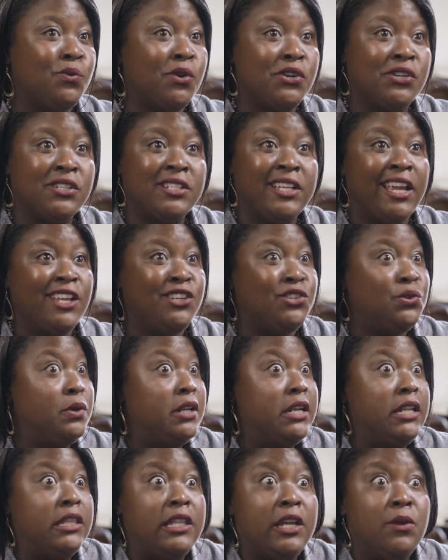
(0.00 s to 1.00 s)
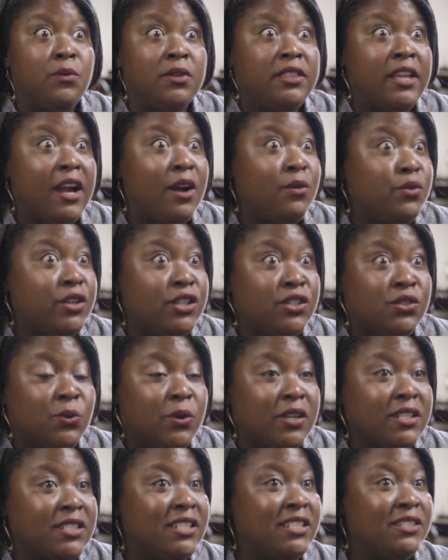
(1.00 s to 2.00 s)
workers can't do anything without
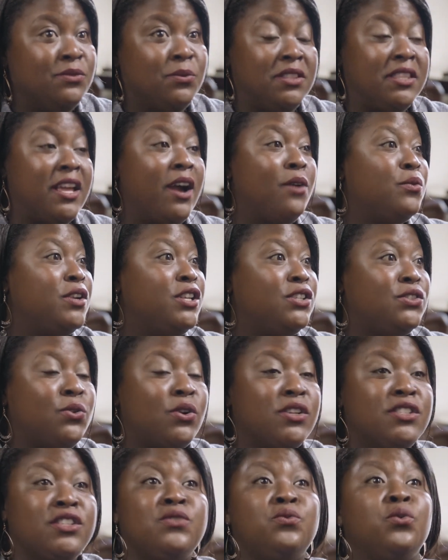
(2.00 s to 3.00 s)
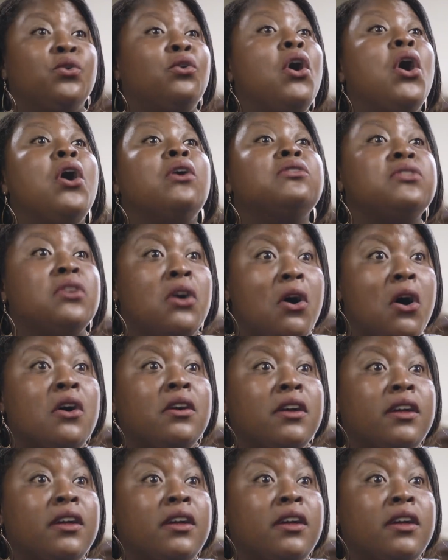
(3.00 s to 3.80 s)
resources. Without resources, we're all talk.